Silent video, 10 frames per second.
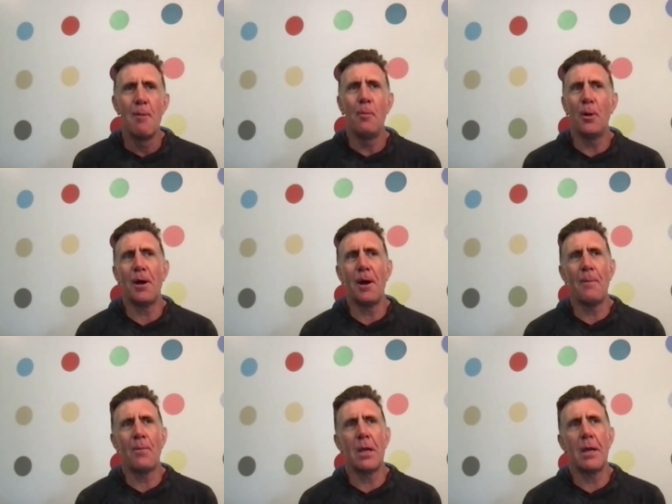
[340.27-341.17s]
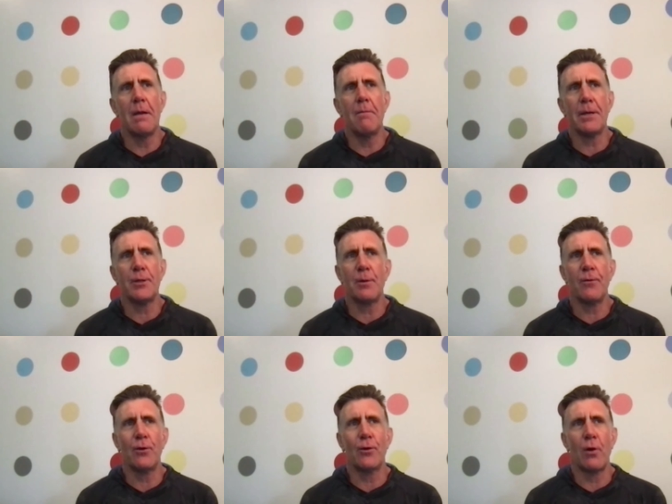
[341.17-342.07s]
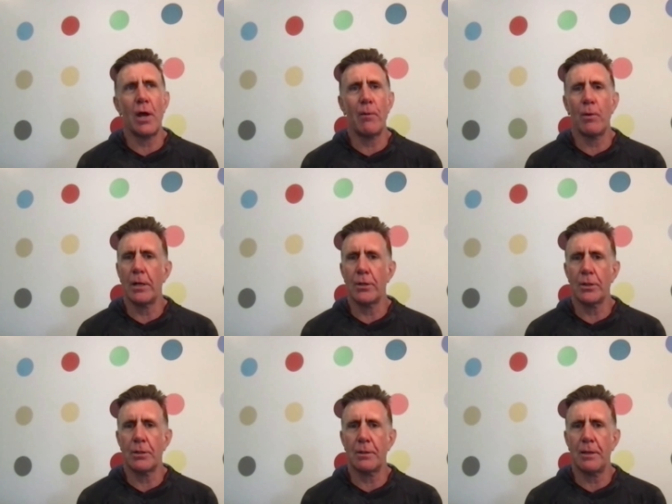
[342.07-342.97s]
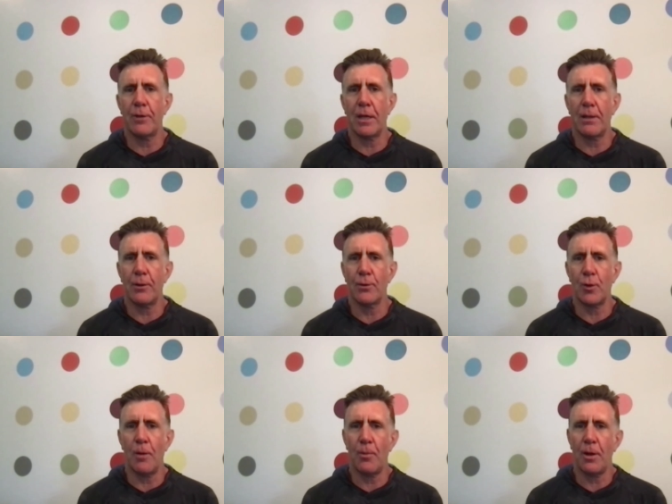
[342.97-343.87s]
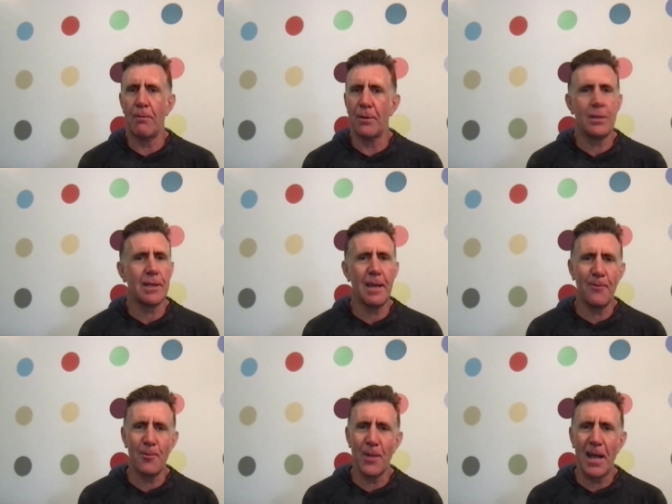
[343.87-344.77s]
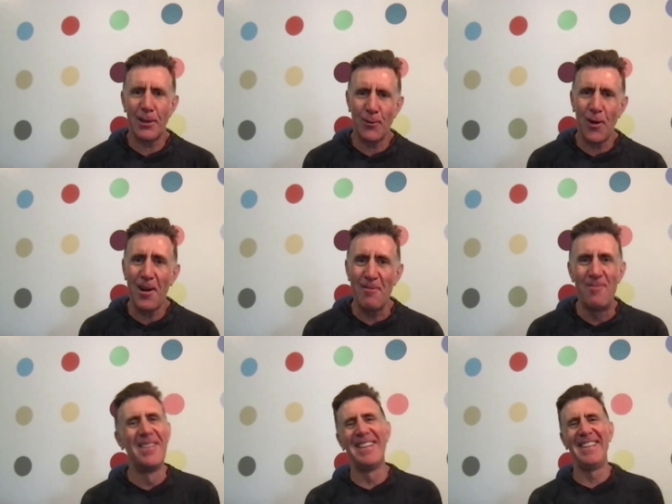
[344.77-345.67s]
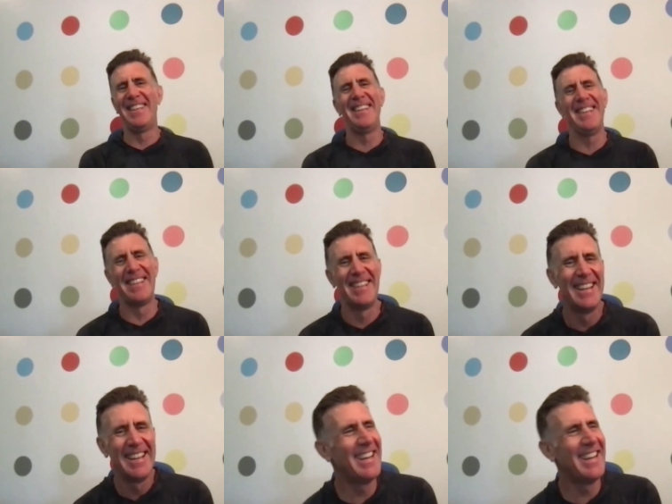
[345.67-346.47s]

But it makes me feel great when I just give her that little drop and I'm like, this came from Daddy's farm. Well,